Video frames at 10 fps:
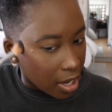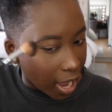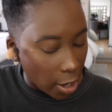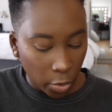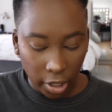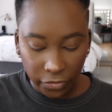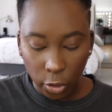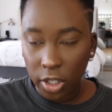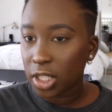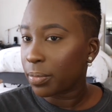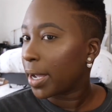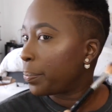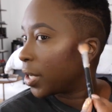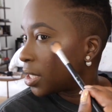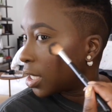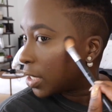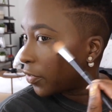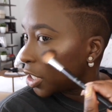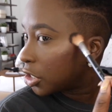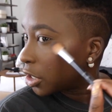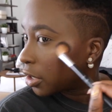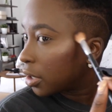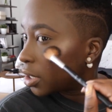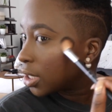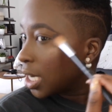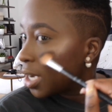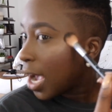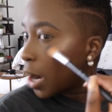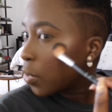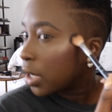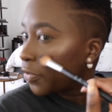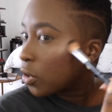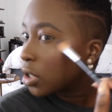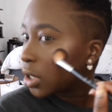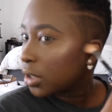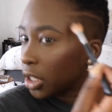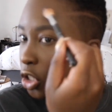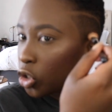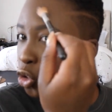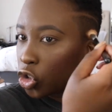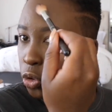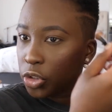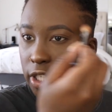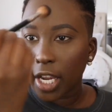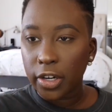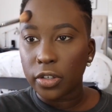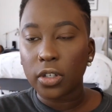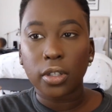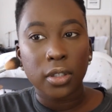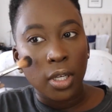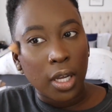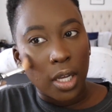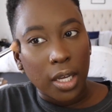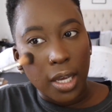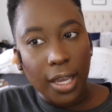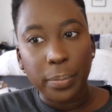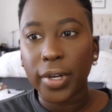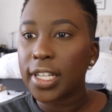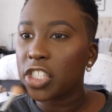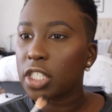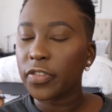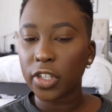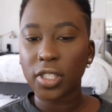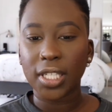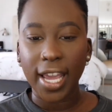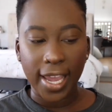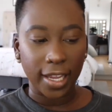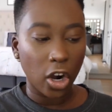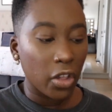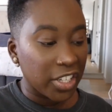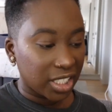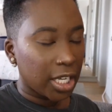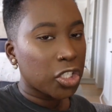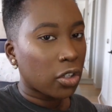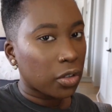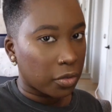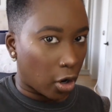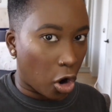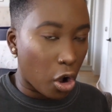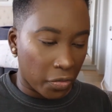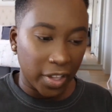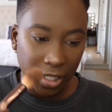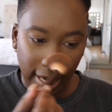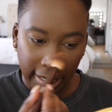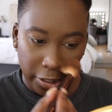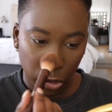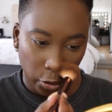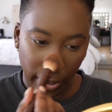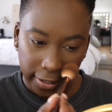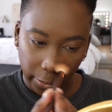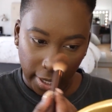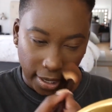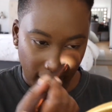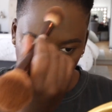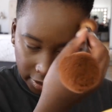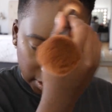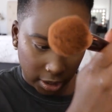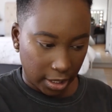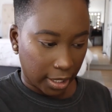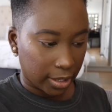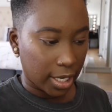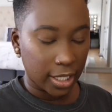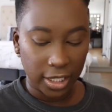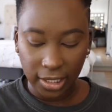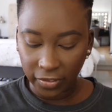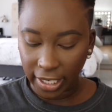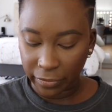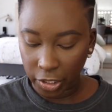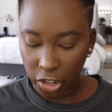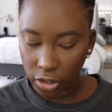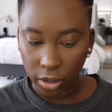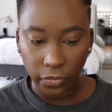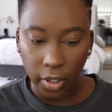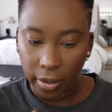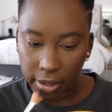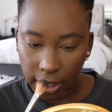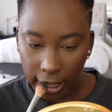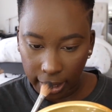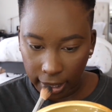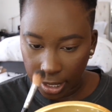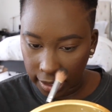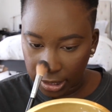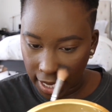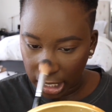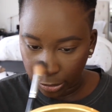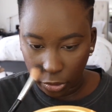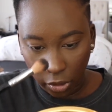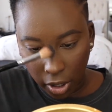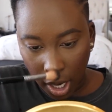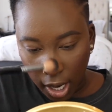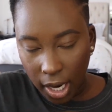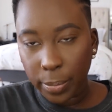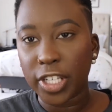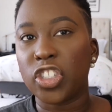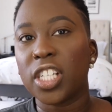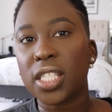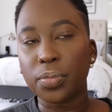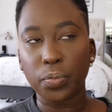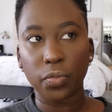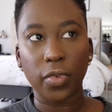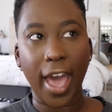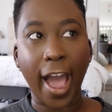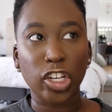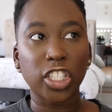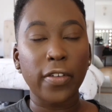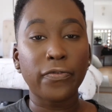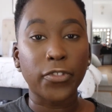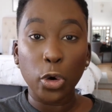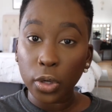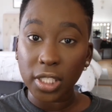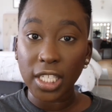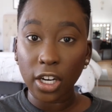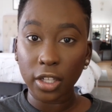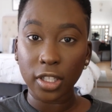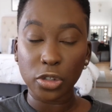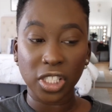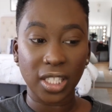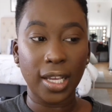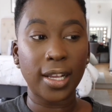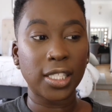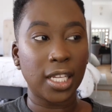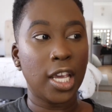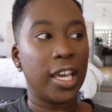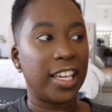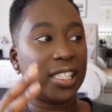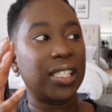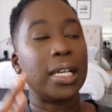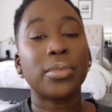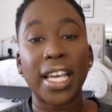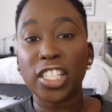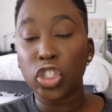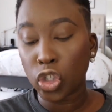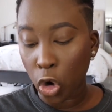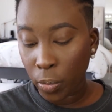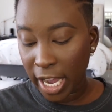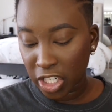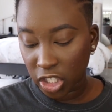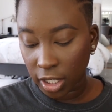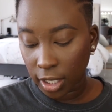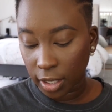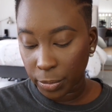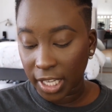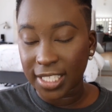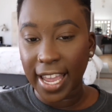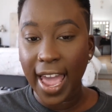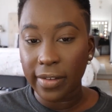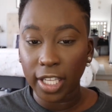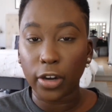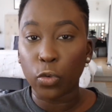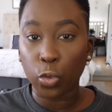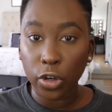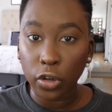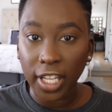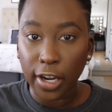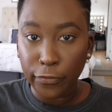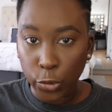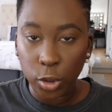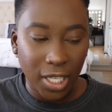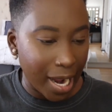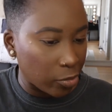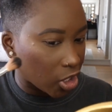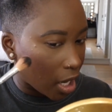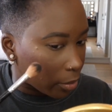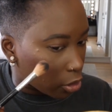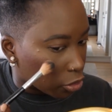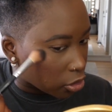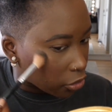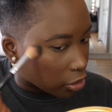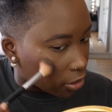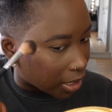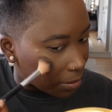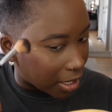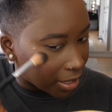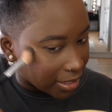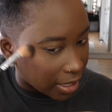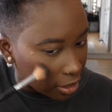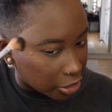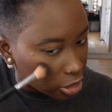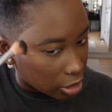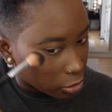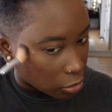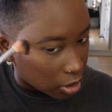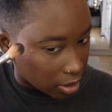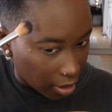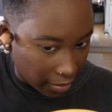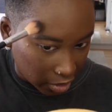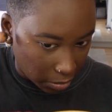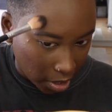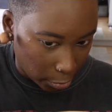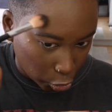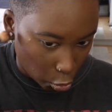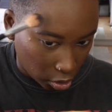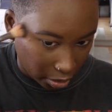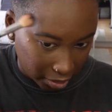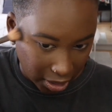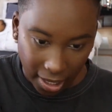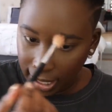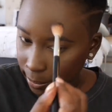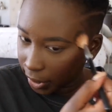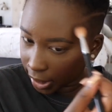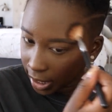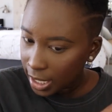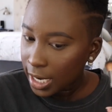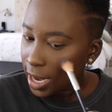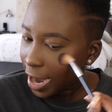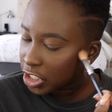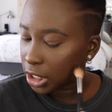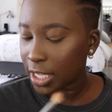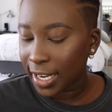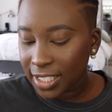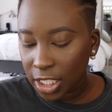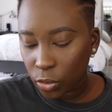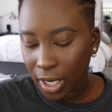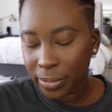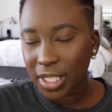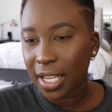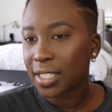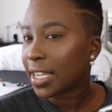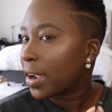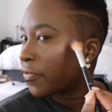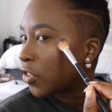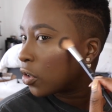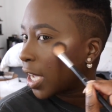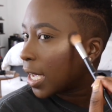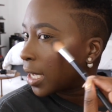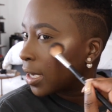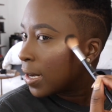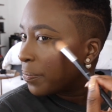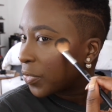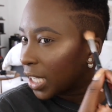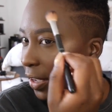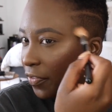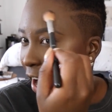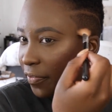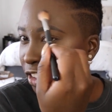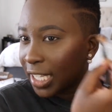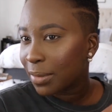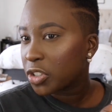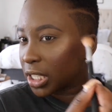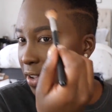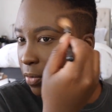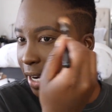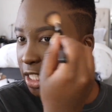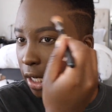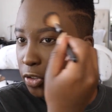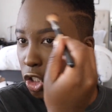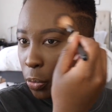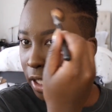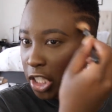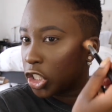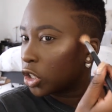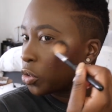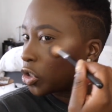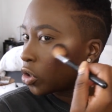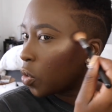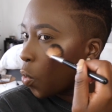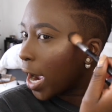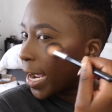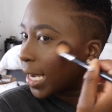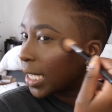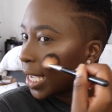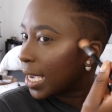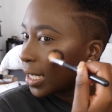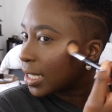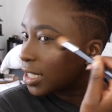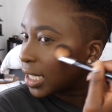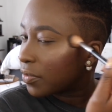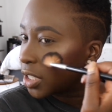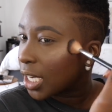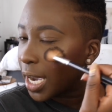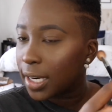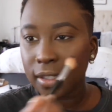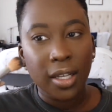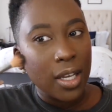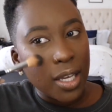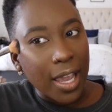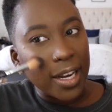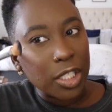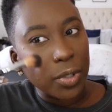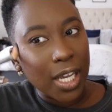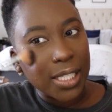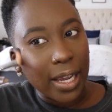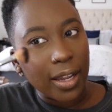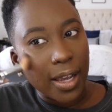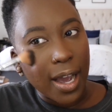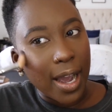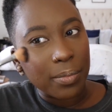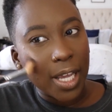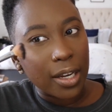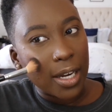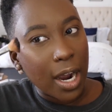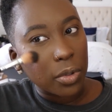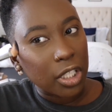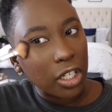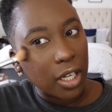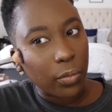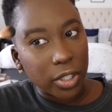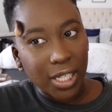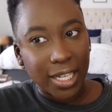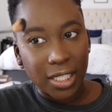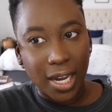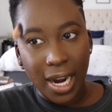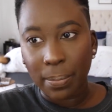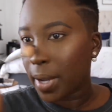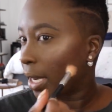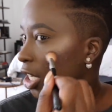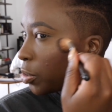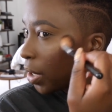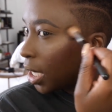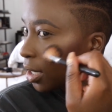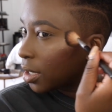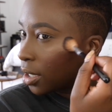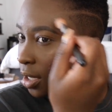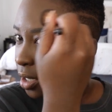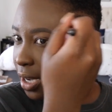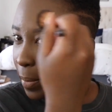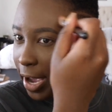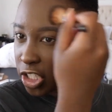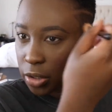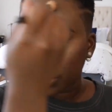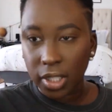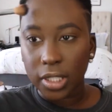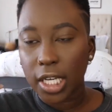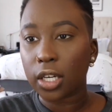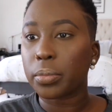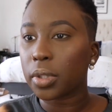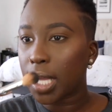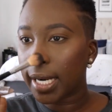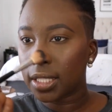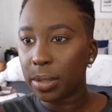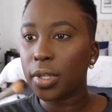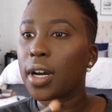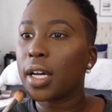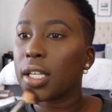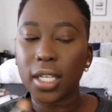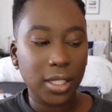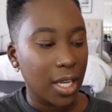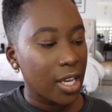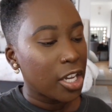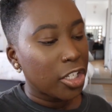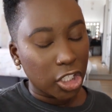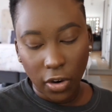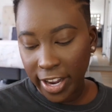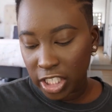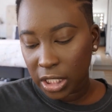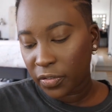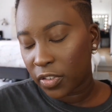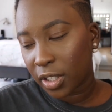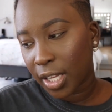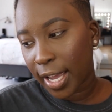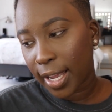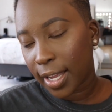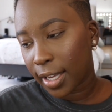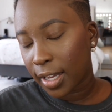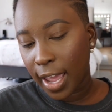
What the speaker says: I want to focus on my business ventures. I want to focus on this YouTube channel. But it just feels like all these things are all things that I can do, by the way. Obviously, like, none of this stuff that I've mentioned so far is like unattainable. But just actually focusing on those things seems like so much, because I have like a full-time job also, you know what I mean? And that's not an excuse. Obviously, people do it all the time, but I guess that's what I'm saying. Is like, I feel like I'm just giving myself so many excuses on why I can't get stuff done. And it's because I'm like not really good with like time management. I'm actually pretty terrible at it, to be honest. So I just feel like